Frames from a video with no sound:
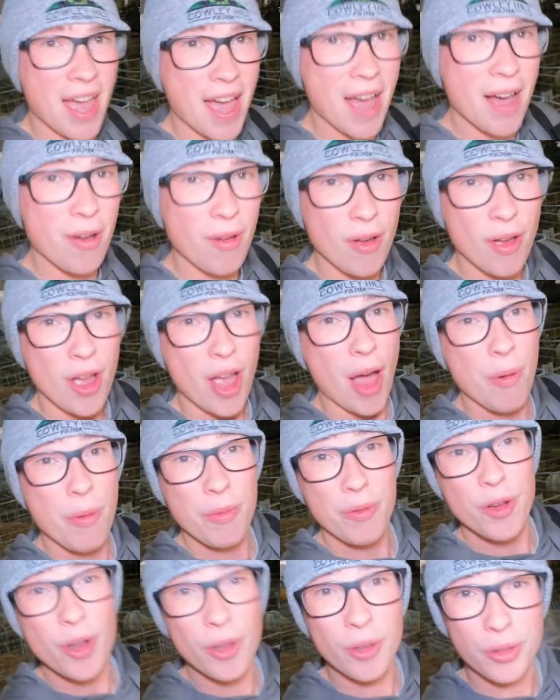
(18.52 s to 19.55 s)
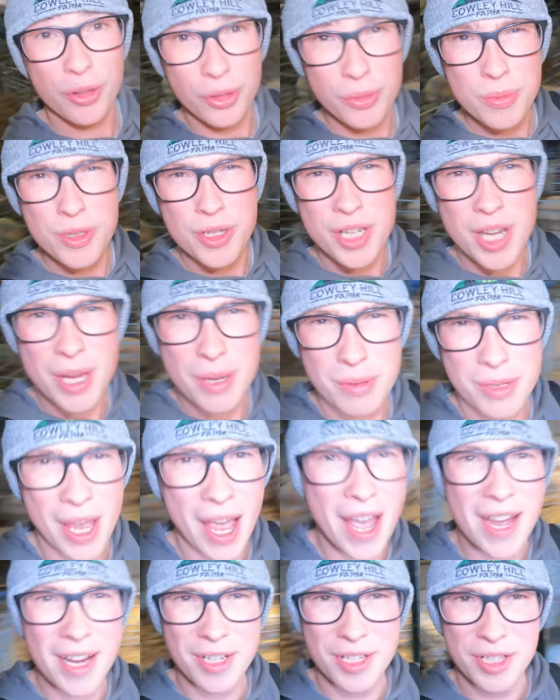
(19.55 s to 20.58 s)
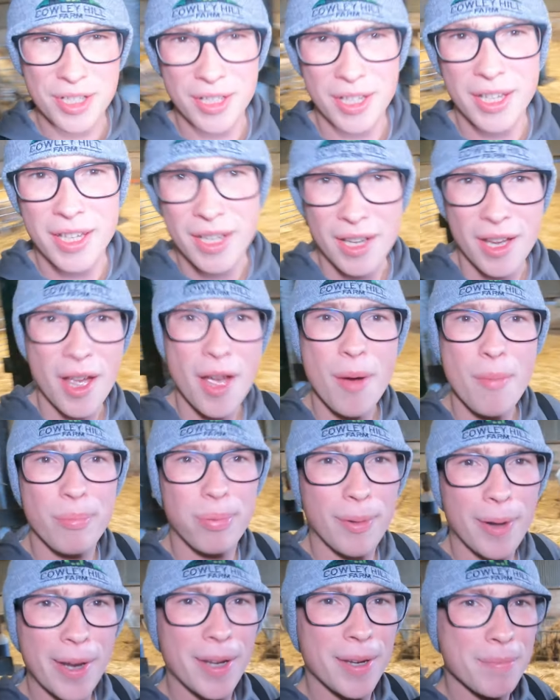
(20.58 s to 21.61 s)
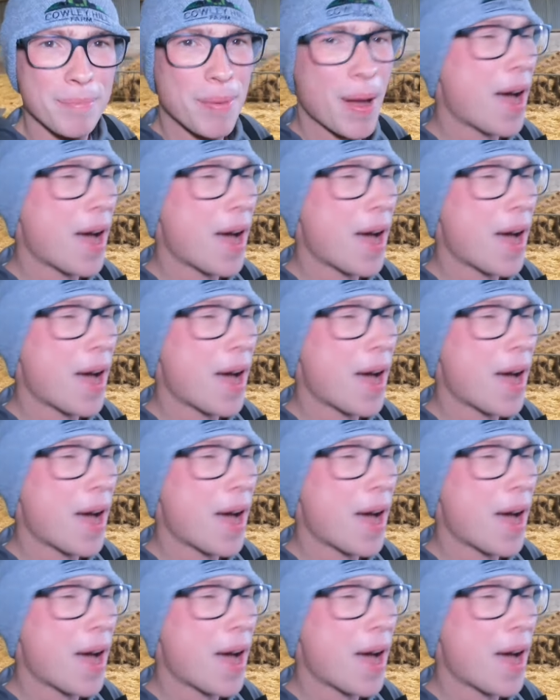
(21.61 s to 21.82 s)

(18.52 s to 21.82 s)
get out, and we've got some sheep to actually bring